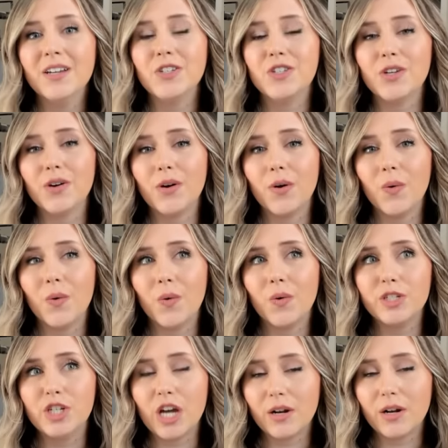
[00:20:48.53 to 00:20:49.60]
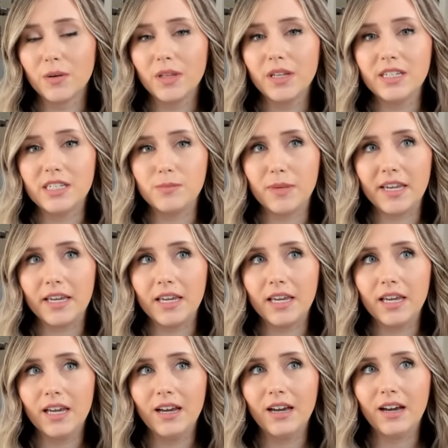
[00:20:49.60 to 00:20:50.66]
So, generally
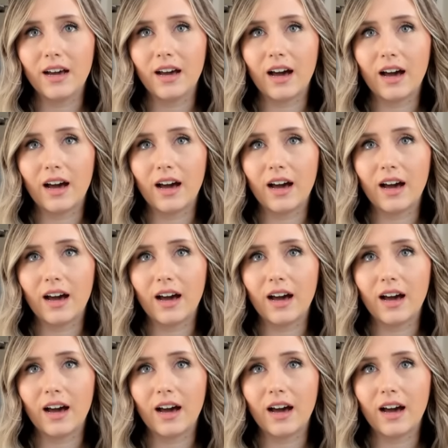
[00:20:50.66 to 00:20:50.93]
speaking,